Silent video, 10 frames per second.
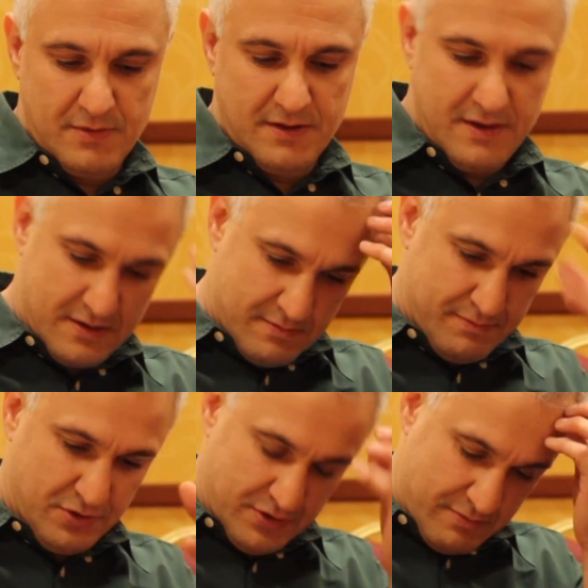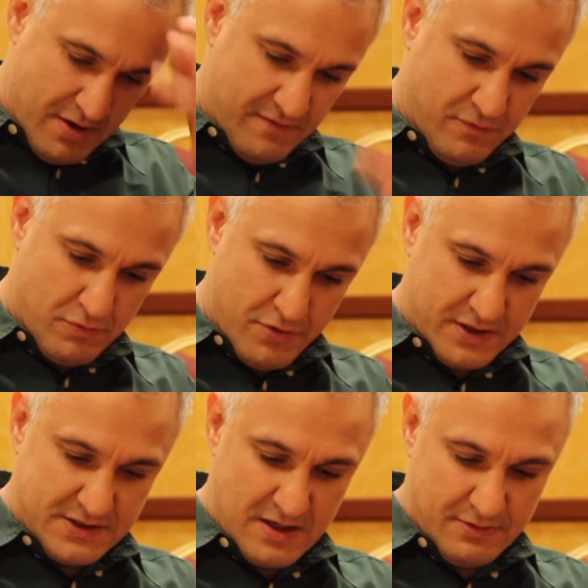I think the building metaphor
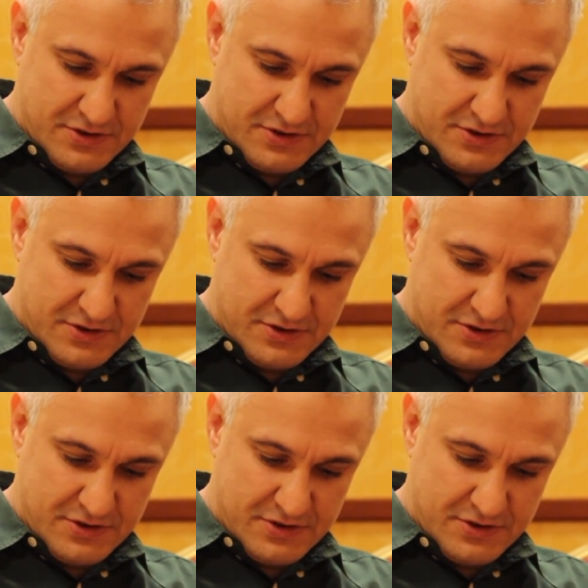breaks down.